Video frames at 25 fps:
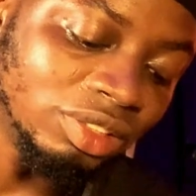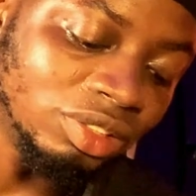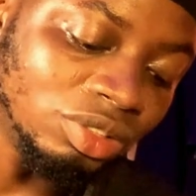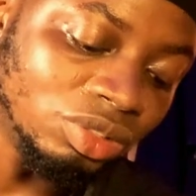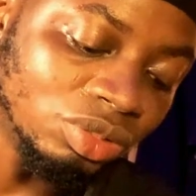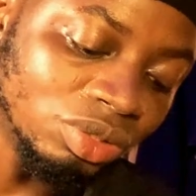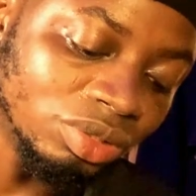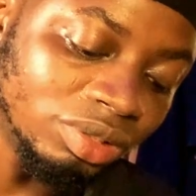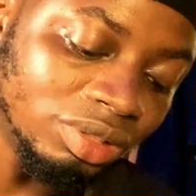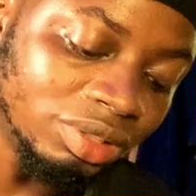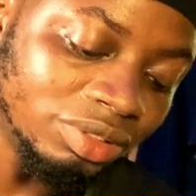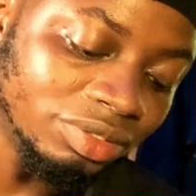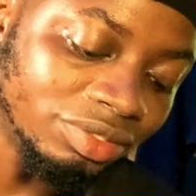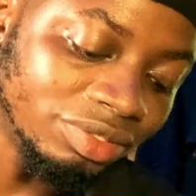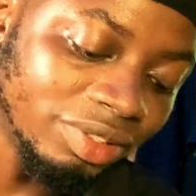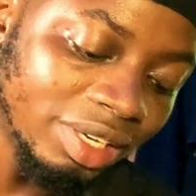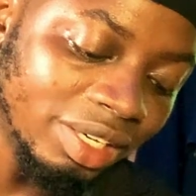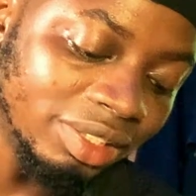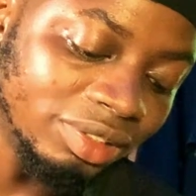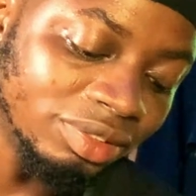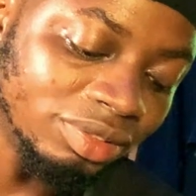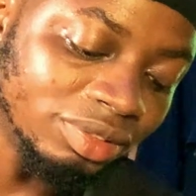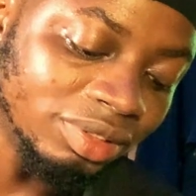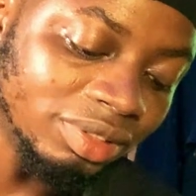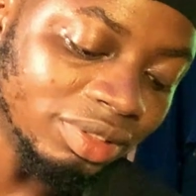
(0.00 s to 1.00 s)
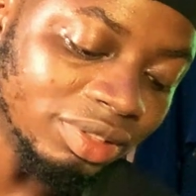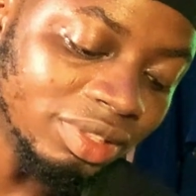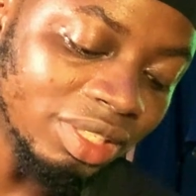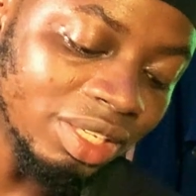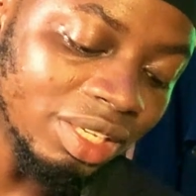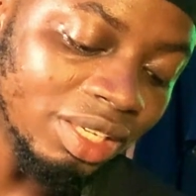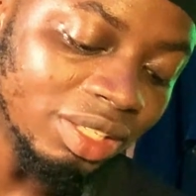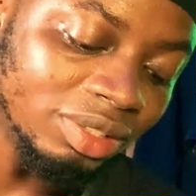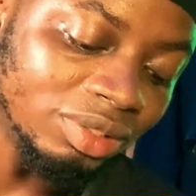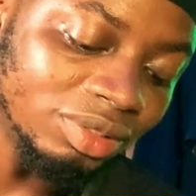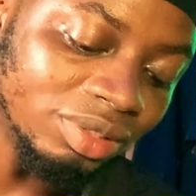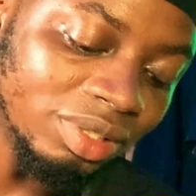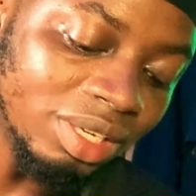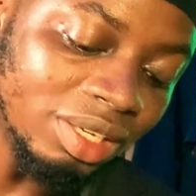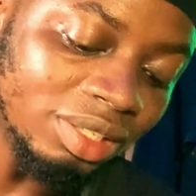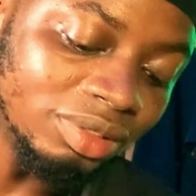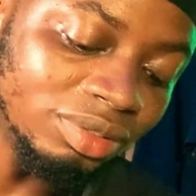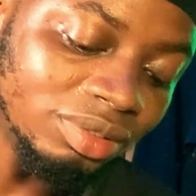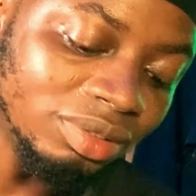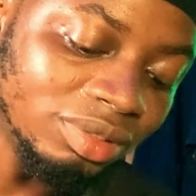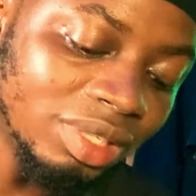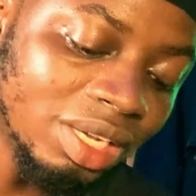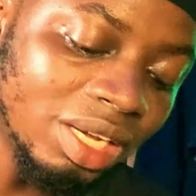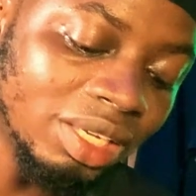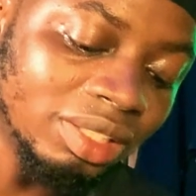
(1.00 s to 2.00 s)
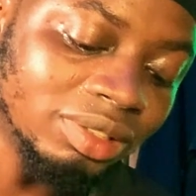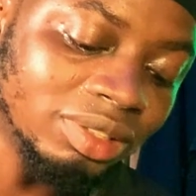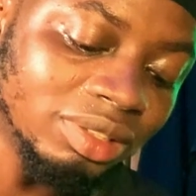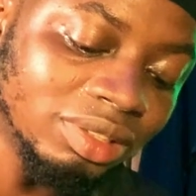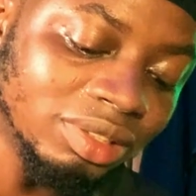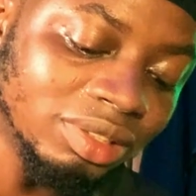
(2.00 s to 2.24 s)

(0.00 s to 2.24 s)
Justify it with there. You can do that.